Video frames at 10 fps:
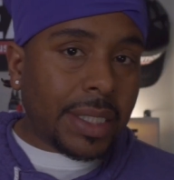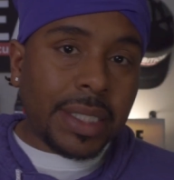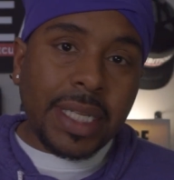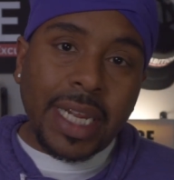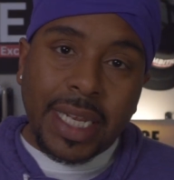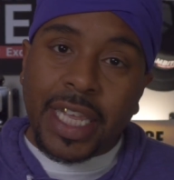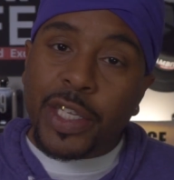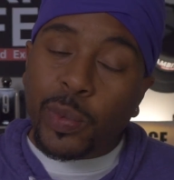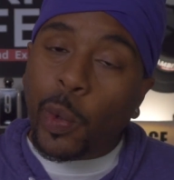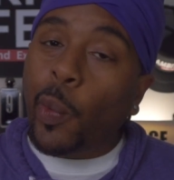That
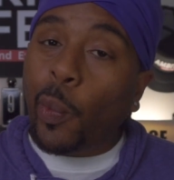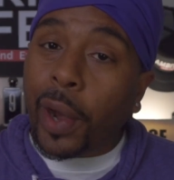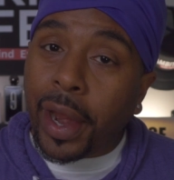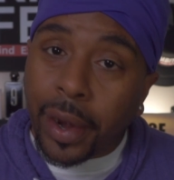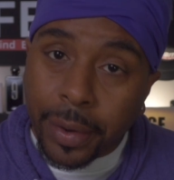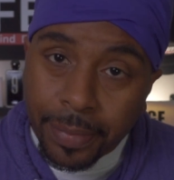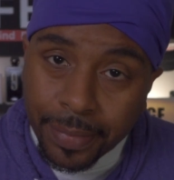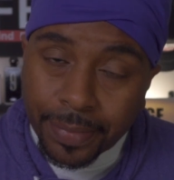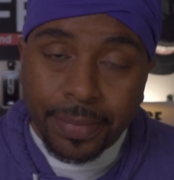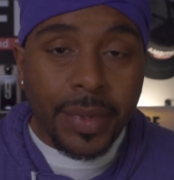these were rare
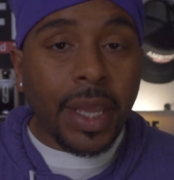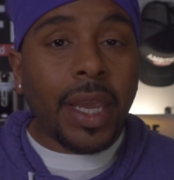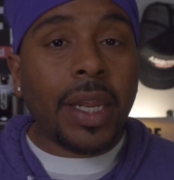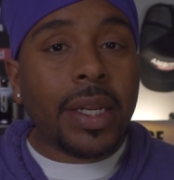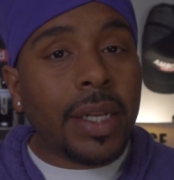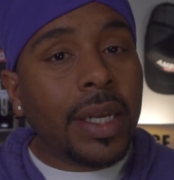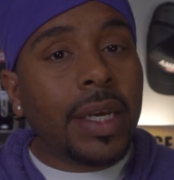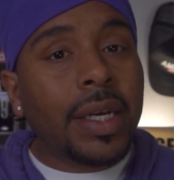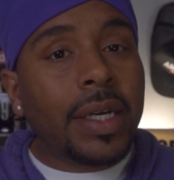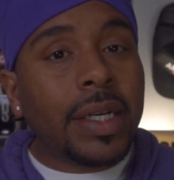and
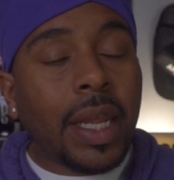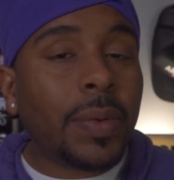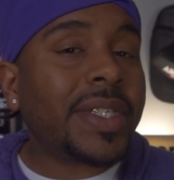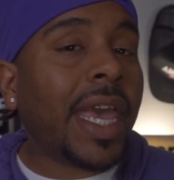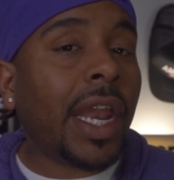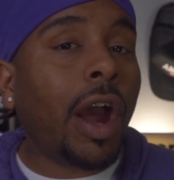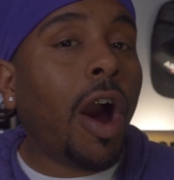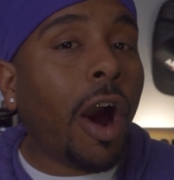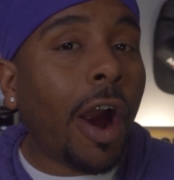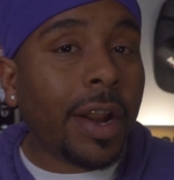they was kind of
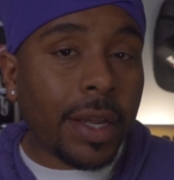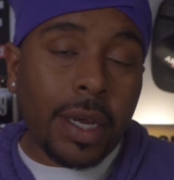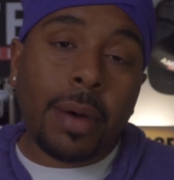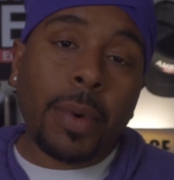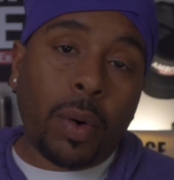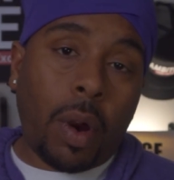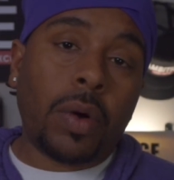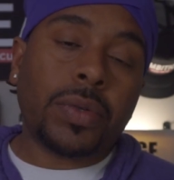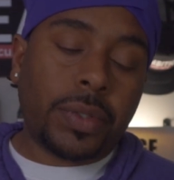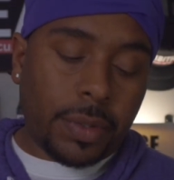hard to come
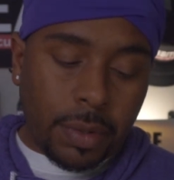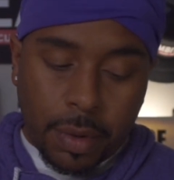across.